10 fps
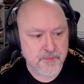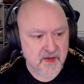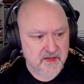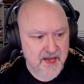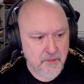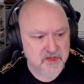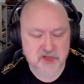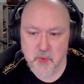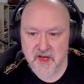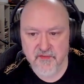That was
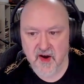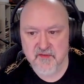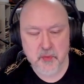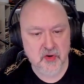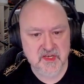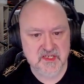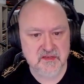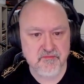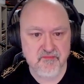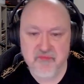25
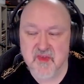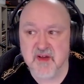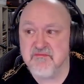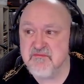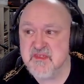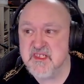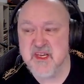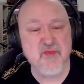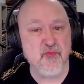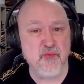points.
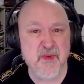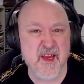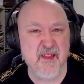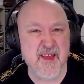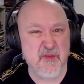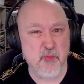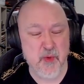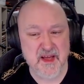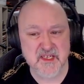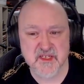Didn't really
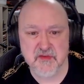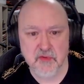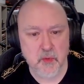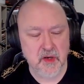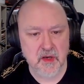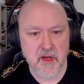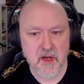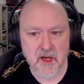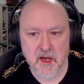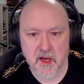race through it,
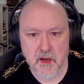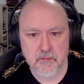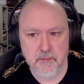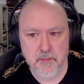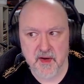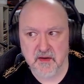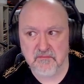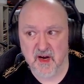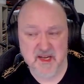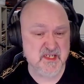but
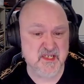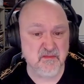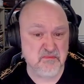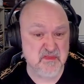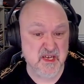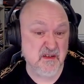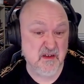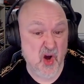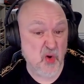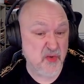I still did
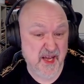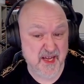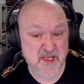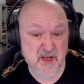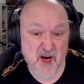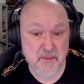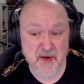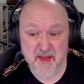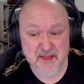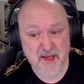an okay time,
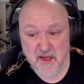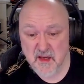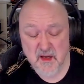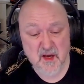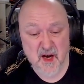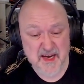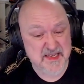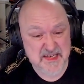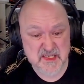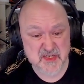I think. I
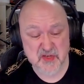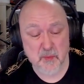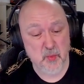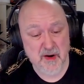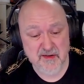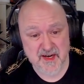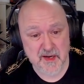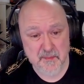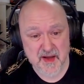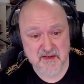need to stop
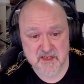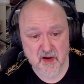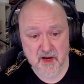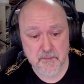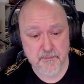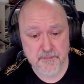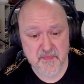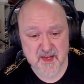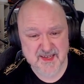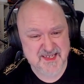worrying about time.
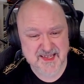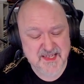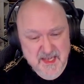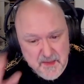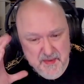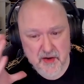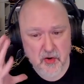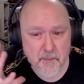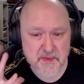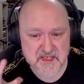There's a thing about
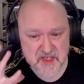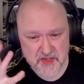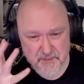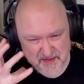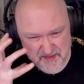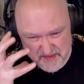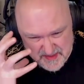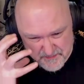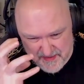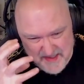competition puzzles
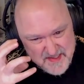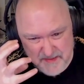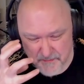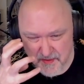that makes them,